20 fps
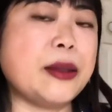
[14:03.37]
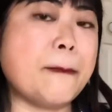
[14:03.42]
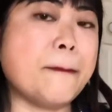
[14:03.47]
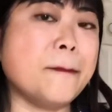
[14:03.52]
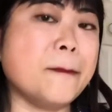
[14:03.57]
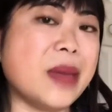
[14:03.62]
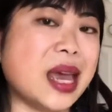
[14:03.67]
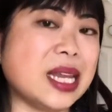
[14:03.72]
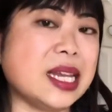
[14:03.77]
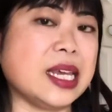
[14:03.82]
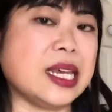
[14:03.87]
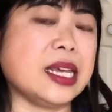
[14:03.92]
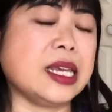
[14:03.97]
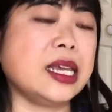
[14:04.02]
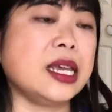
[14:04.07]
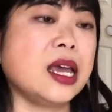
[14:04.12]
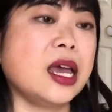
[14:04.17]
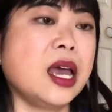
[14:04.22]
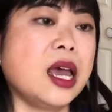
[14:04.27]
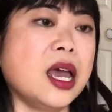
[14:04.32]

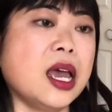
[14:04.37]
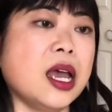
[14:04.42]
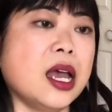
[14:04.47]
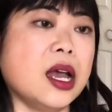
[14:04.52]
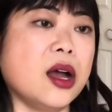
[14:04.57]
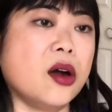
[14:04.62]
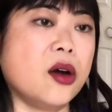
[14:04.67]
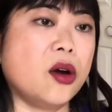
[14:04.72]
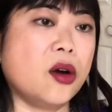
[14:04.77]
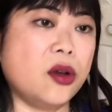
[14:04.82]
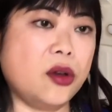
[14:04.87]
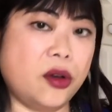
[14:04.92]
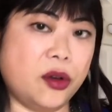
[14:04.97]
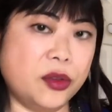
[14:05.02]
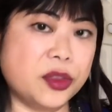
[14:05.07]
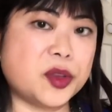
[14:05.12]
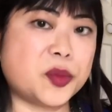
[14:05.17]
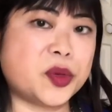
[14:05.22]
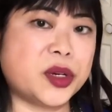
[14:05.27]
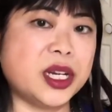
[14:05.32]
many on
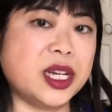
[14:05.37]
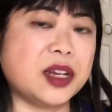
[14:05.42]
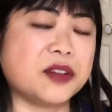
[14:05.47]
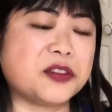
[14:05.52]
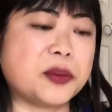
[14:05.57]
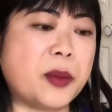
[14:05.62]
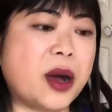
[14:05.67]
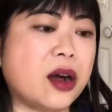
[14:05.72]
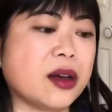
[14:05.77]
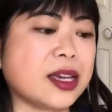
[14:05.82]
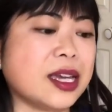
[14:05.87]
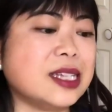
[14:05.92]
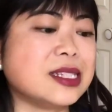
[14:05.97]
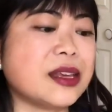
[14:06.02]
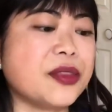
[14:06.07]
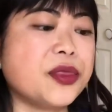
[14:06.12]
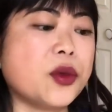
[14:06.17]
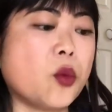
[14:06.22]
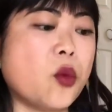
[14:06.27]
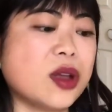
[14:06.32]
the pre-loved market,
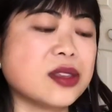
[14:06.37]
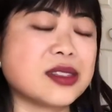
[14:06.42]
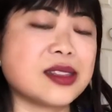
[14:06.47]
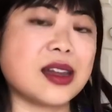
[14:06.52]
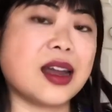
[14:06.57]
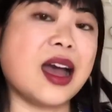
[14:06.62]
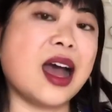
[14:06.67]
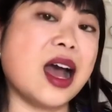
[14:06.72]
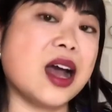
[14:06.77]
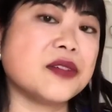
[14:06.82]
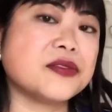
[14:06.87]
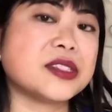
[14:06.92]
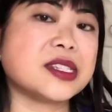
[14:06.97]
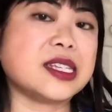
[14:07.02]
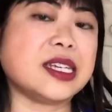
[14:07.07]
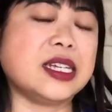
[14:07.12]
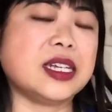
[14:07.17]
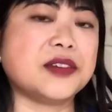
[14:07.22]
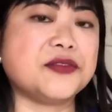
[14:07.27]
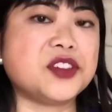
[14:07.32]
and the ones that I have
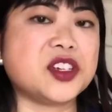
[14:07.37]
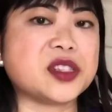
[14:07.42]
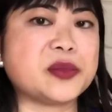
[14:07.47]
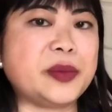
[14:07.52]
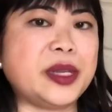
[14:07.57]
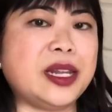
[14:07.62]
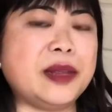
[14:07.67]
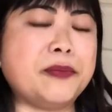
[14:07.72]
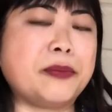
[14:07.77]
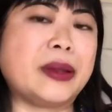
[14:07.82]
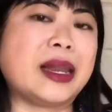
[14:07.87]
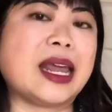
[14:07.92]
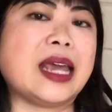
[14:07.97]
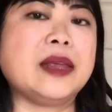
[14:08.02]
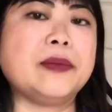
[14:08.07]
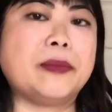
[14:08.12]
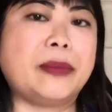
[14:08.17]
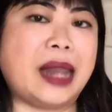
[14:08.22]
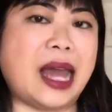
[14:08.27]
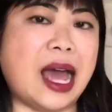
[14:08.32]
seen have just been in
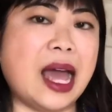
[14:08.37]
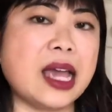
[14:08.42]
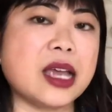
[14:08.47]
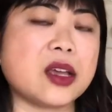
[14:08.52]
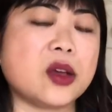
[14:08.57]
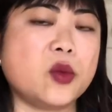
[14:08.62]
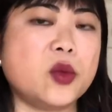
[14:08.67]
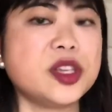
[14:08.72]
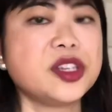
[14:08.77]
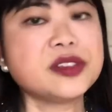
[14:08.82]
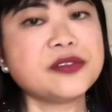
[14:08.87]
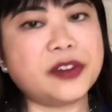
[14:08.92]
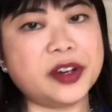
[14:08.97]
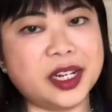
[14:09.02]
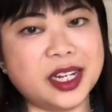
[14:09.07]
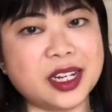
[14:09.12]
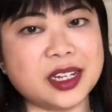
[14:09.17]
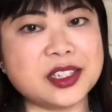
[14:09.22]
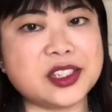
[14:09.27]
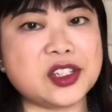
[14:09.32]
plain black, which is very
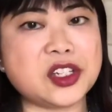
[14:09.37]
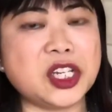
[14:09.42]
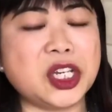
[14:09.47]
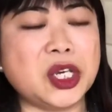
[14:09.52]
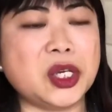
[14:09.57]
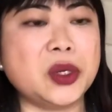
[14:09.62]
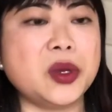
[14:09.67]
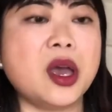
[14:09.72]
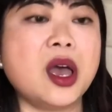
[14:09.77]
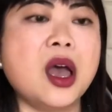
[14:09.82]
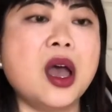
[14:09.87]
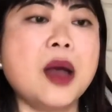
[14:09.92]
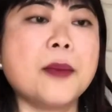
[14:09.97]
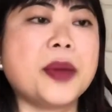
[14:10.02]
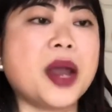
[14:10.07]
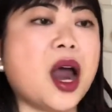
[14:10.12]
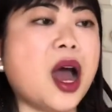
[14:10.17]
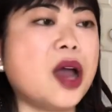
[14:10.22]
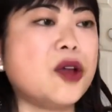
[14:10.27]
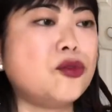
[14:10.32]
nice too,
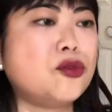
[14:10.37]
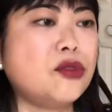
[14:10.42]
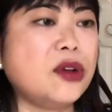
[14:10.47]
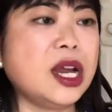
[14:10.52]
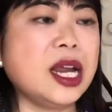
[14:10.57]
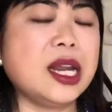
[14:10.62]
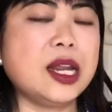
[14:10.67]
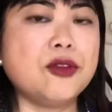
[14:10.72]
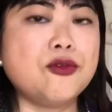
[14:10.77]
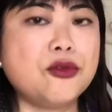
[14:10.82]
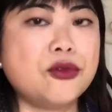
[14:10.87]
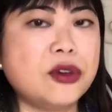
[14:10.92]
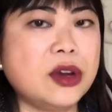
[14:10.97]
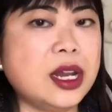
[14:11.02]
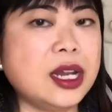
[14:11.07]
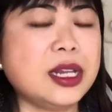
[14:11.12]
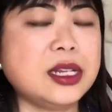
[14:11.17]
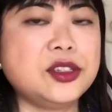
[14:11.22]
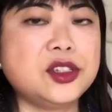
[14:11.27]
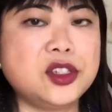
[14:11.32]
but I really,
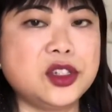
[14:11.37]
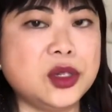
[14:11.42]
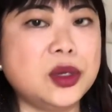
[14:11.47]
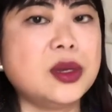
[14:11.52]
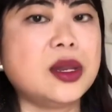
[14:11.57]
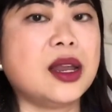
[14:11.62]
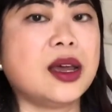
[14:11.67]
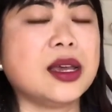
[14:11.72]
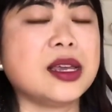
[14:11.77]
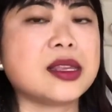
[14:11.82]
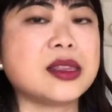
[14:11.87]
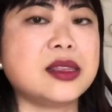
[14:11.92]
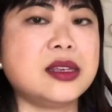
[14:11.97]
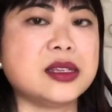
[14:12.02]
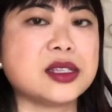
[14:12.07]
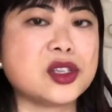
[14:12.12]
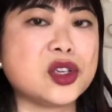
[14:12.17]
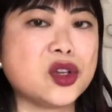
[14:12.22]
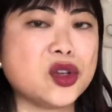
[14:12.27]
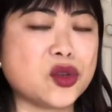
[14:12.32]
really do like
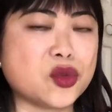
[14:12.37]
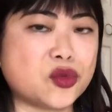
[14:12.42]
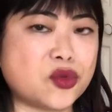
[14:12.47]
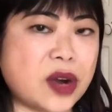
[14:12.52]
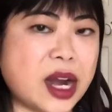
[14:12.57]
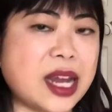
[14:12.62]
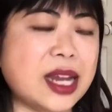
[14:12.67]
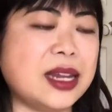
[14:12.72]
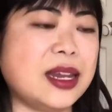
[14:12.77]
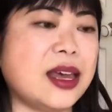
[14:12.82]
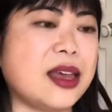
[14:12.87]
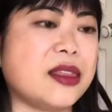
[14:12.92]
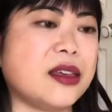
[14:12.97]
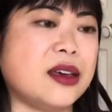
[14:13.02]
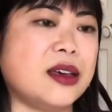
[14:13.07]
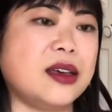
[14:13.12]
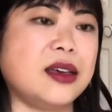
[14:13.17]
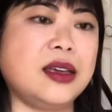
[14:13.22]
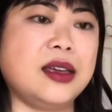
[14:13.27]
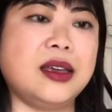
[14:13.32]
this grey
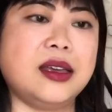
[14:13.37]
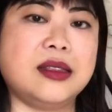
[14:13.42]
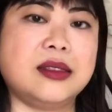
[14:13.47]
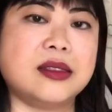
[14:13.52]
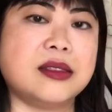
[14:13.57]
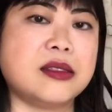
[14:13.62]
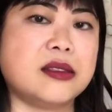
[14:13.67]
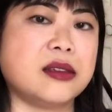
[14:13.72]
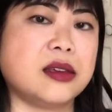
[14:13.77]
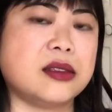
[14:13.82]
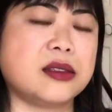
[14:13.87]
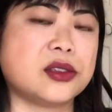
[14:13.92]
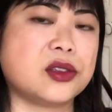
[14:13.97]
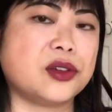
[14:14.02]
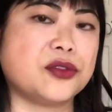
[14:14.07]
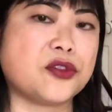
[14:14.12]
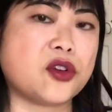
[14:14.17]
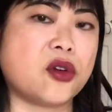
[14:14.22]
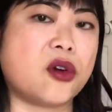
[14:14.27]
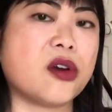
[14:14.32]
leather in the sort
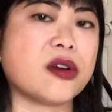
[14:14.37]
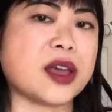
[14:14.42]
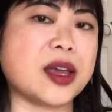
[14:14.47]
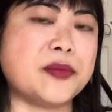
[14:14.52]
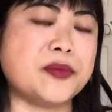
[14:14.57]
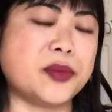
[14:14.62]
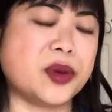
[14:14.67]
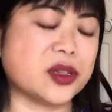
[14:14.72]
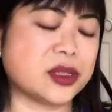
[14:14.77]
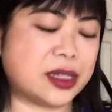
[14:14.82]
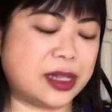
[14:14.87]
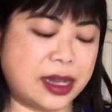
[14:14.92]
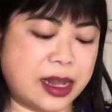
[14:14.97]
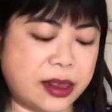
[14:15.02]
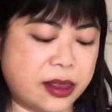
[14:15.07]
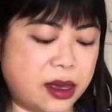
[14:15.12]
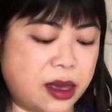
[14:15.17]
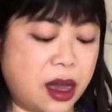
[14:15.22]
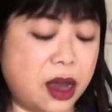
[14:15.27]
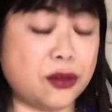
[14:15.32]
of croc embossed
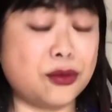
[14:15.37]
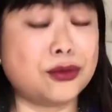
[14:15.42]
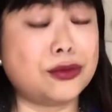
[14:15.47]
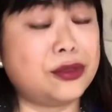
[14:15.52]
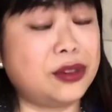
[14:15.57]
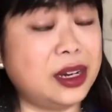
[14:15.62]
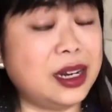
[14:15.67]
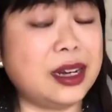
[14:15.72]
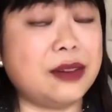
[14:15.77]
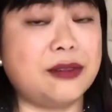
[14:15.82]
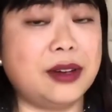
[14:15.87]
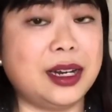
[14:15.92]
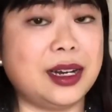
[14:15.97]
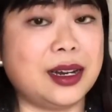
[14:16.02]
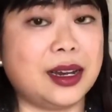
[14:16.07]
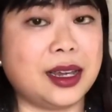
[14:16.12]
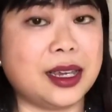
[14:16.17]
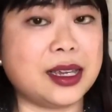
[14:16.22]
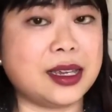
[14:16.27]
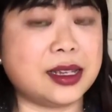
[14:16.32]
leather. I really, really
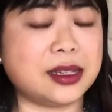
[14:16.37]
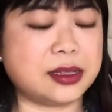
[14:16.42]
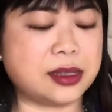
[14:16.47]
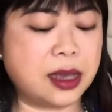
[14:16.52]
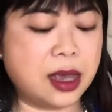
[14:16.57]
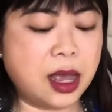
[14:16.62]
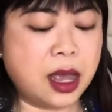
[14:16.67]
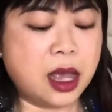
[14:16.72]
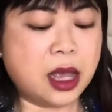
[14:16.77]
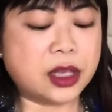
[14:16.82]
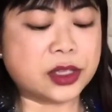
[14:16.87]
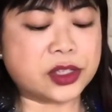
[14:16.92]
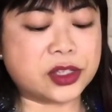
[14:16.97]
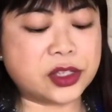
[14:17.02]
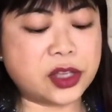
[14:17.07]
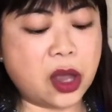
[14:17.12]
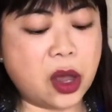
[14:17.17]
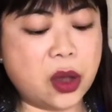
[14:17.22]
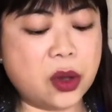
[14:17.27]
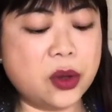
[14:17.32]
like it.
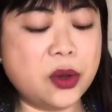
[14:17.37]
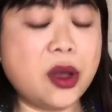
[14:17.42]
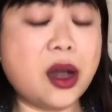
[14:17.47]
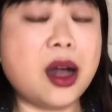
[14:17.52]
So